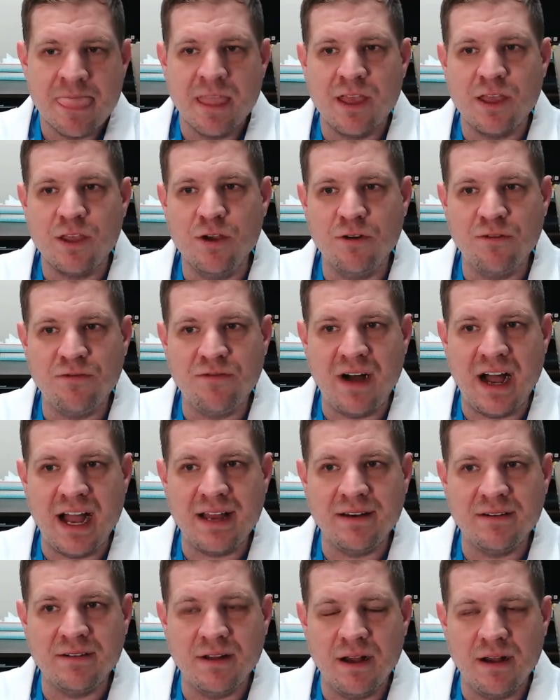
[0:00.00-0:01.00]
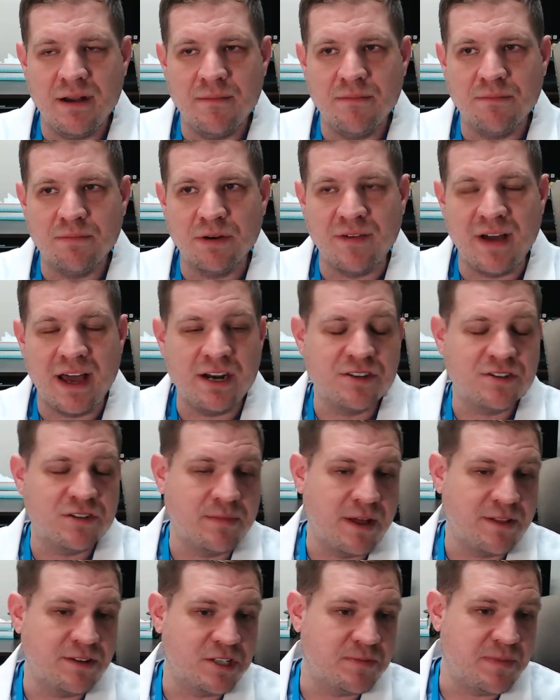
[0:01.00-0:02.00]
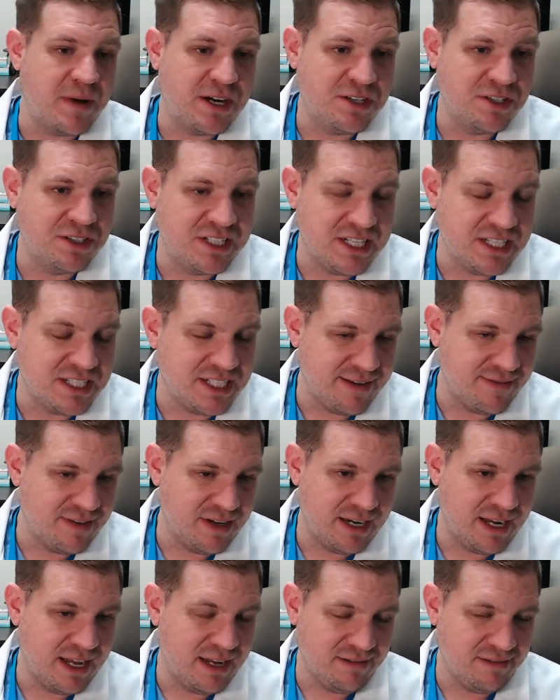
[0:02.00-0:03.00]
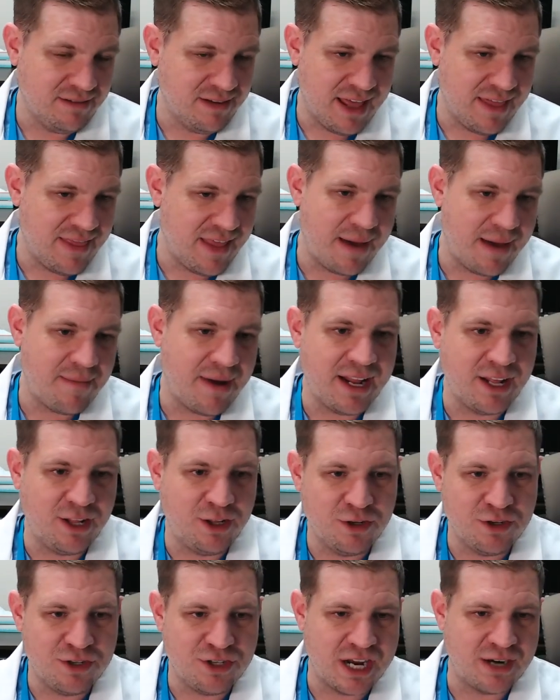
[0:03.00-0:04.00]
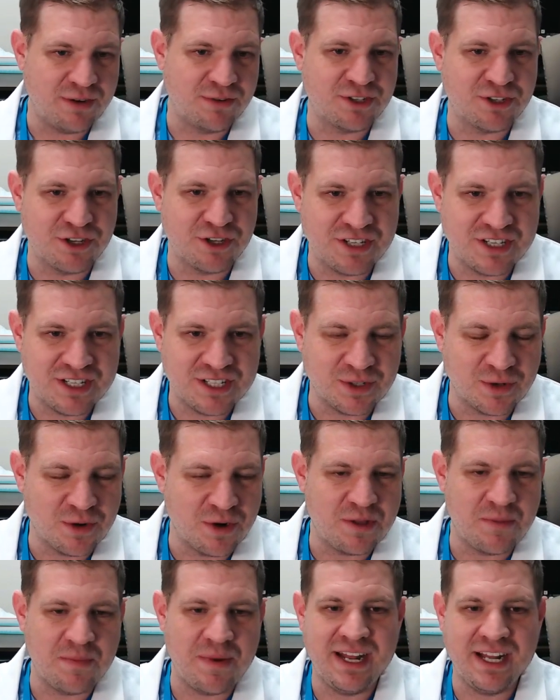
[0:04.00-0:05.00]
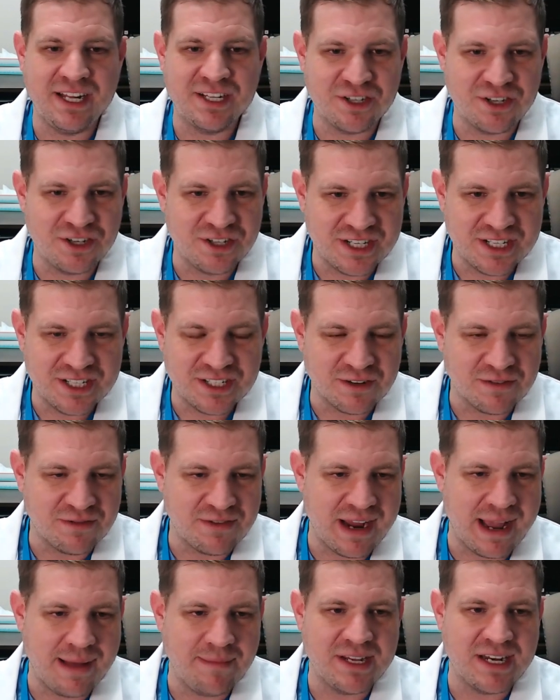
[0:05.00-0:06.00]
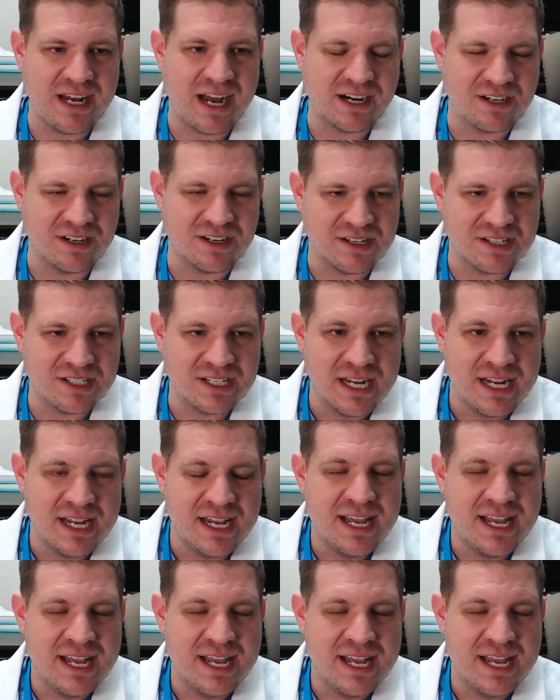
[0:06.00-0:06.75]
You'll find providers from other specialties even and and that might include general surgeons or orthopedic surgeons or family doctors